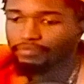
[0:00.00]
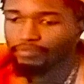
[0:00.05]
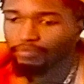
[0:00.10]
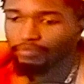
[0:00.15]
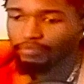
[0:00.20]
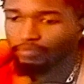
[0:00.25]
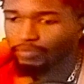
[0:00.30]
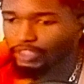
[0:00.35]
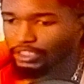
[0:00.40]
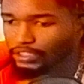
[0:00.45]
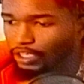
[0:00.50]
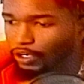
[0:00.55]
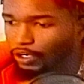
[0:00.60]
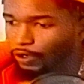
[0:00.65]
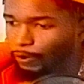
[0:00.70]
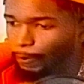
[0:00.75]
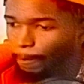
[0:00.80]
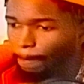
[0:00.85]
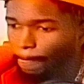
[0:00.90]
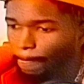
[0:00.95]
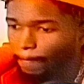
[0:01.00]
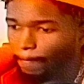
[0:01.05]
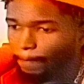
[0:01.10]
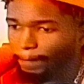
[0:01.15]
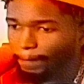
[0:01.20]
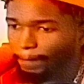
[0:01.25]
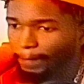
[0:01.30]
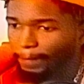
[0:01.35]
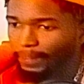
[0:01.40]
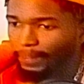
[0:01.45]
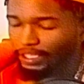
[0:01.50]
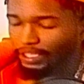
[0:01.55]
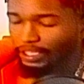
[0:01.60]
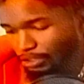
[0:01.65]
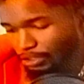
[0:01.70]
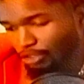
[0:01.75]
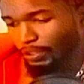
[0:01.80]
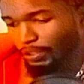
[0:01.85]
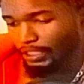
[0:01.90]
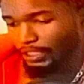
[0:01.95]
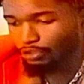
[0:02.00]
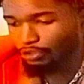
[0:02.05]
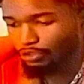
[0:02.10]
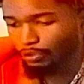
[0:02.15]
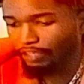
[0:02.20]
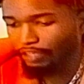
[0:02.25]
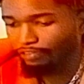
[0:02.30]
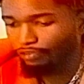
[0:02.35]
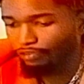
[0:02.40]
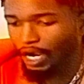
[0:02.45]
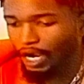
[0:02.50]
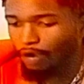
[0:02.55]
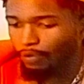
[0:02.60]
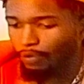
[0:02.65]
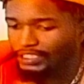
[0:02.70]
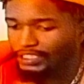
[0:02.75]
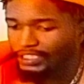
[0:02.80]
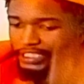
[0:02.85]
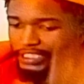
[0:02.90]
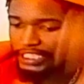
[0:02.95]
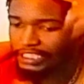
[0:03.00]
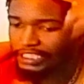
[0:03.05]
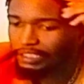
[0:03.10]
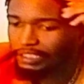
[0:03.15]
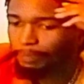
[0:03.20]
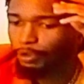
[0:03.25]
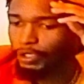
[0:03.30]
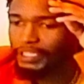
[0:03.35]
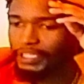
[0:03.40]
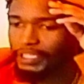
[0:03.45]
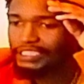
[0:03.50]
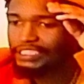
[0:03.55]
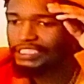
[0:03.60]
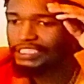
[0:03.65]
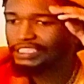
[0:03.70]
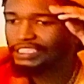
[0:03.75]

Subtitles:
So it was 2024. I wasn't disappointed to see